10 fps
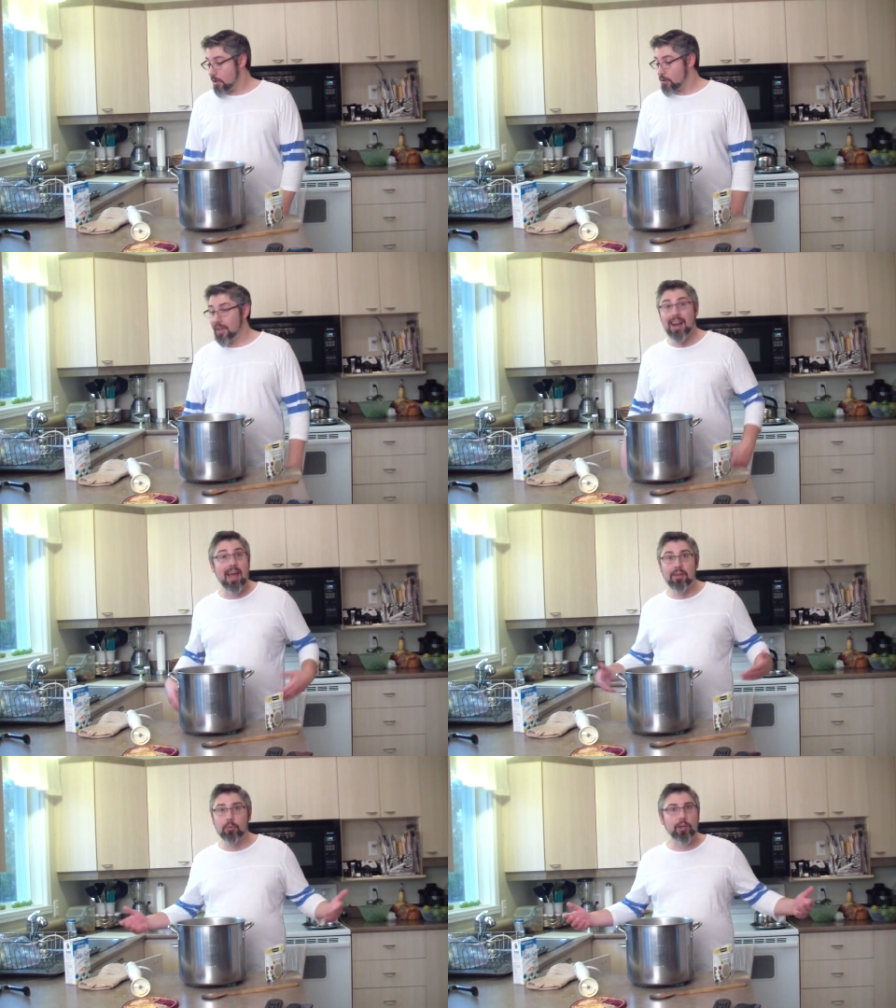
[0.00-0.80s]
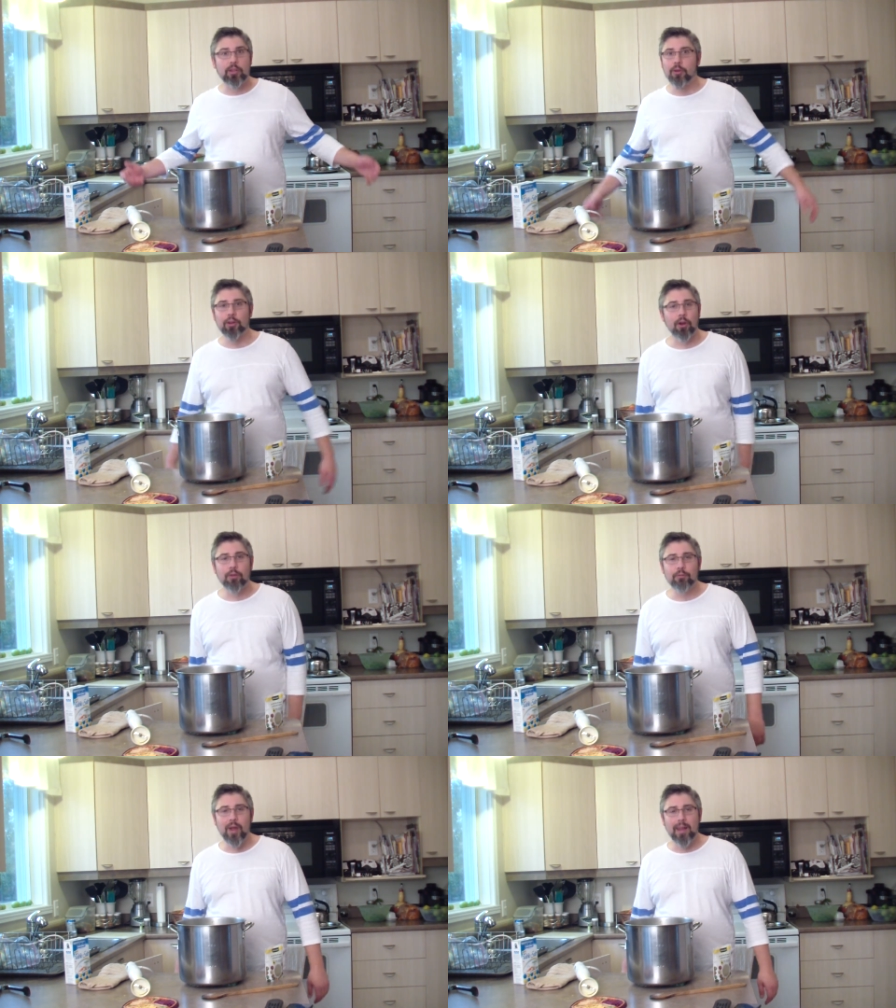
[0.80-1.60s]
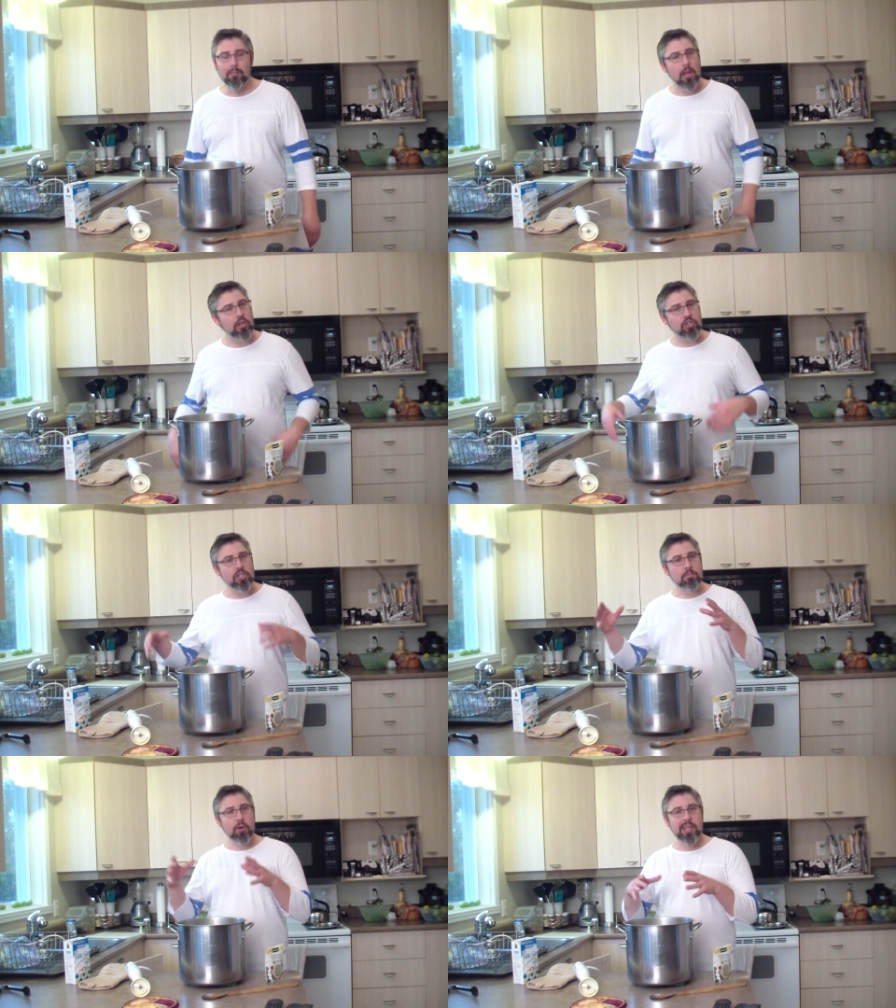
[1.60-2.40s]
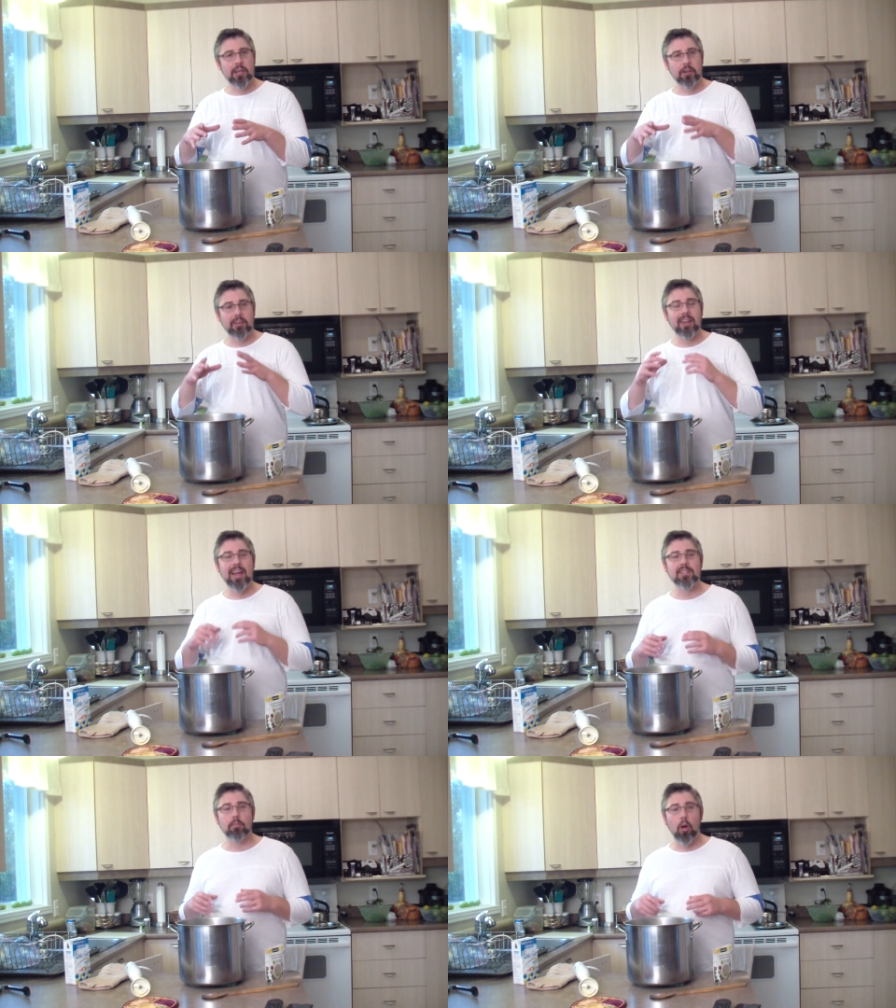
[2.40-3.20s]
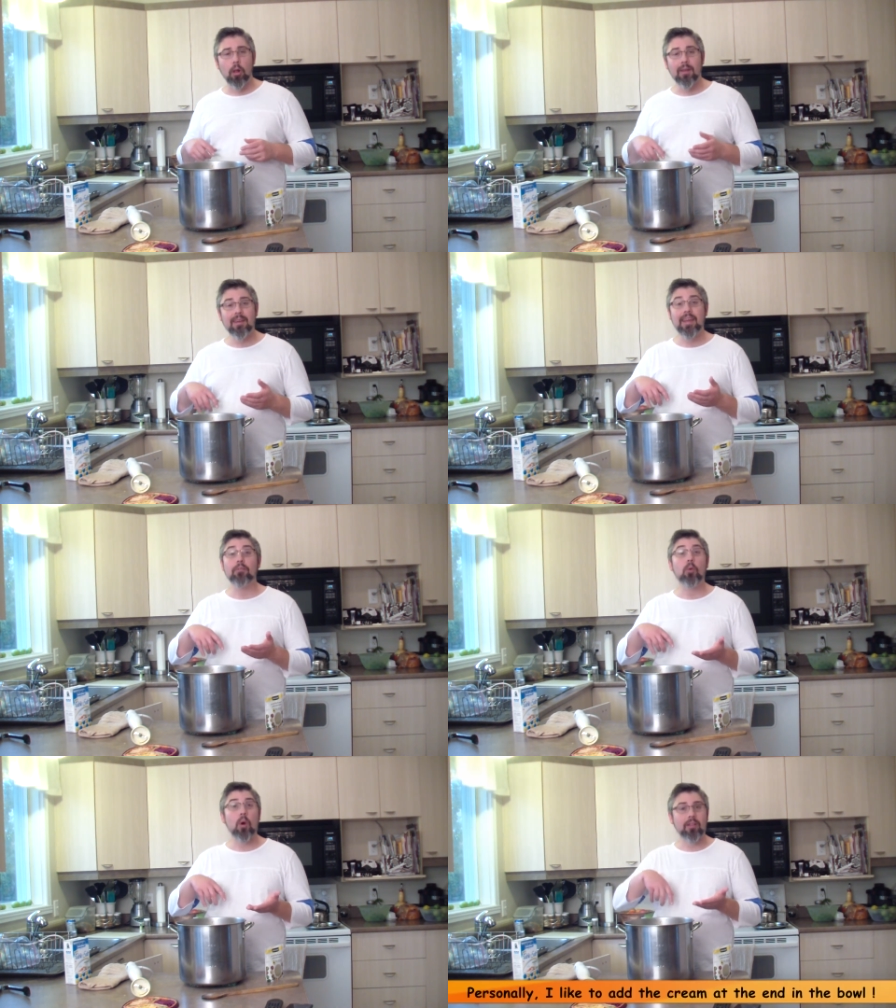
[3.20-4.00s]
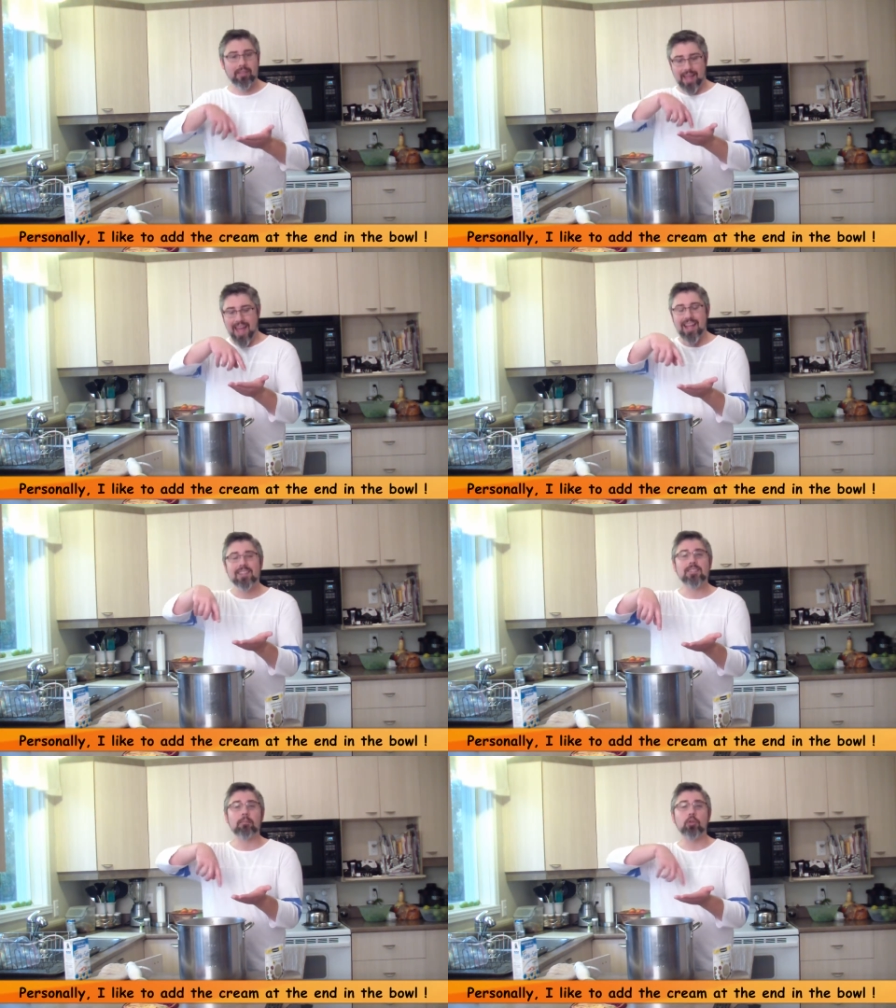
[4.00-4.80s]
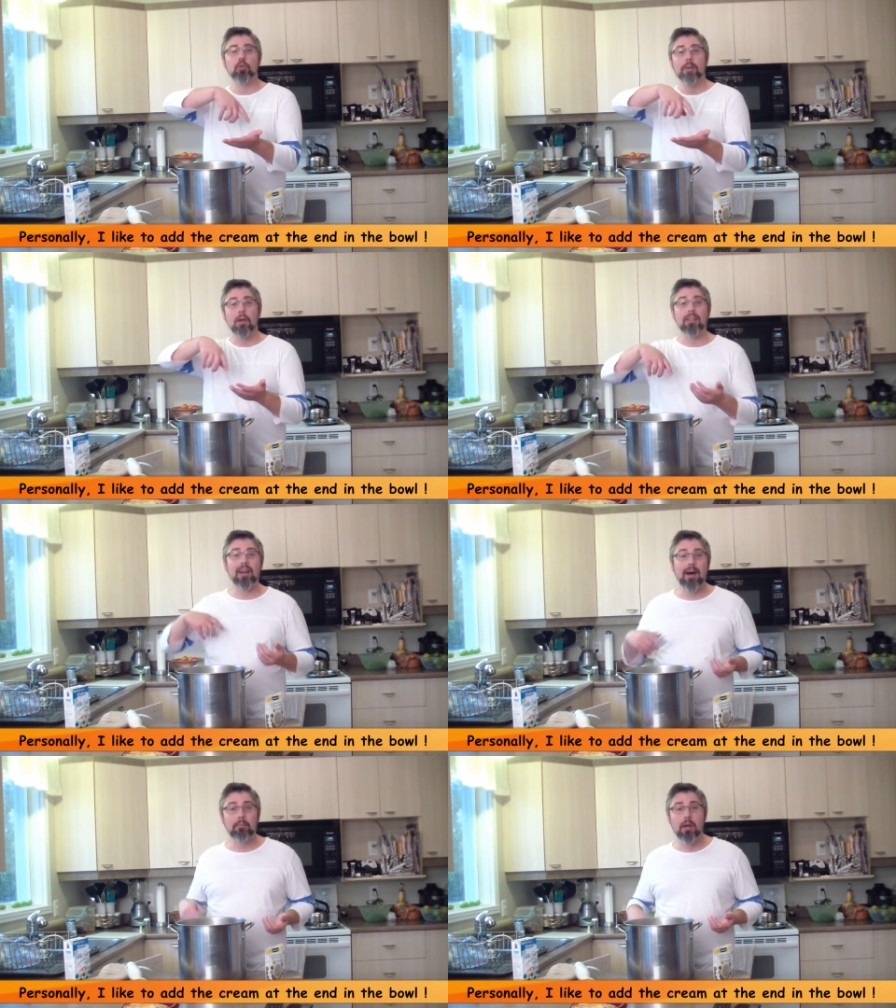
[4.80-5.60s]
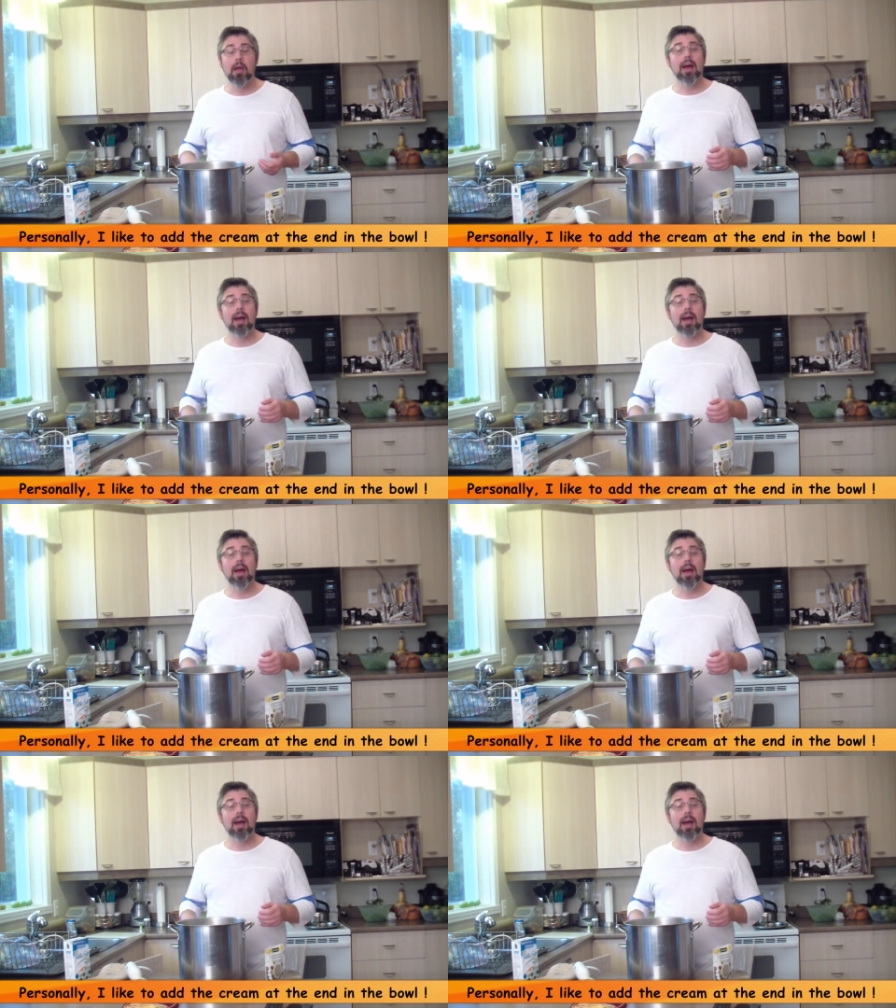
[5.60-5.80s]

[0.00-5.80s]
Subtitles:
You can have it with your girlfriend. Just put it in a nice bowl. If you want, add some cream on top.